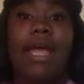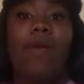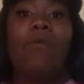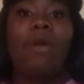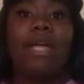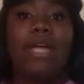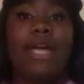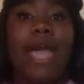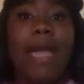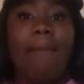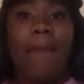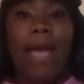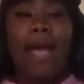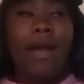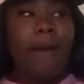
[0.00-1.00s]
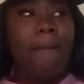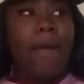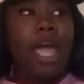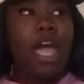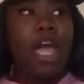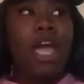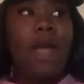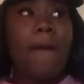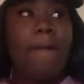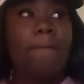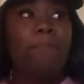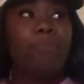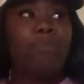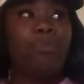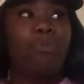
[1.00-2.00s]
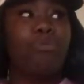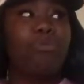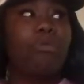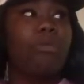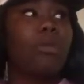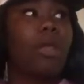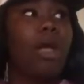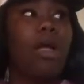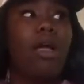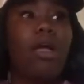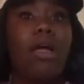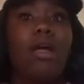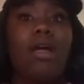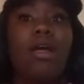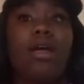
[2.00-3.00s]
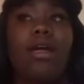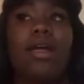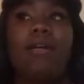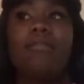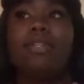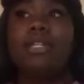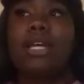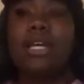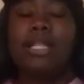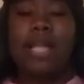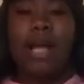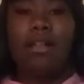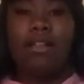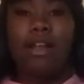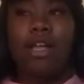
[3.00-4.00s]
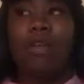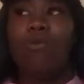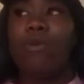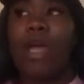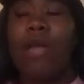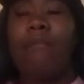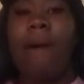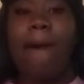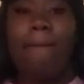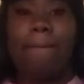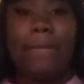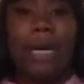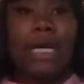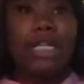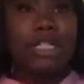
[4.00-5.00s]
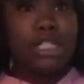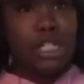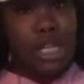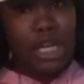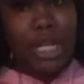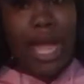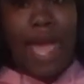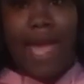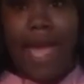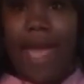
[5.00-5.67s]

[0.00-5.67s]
When he came back up here, he rang my buzzard and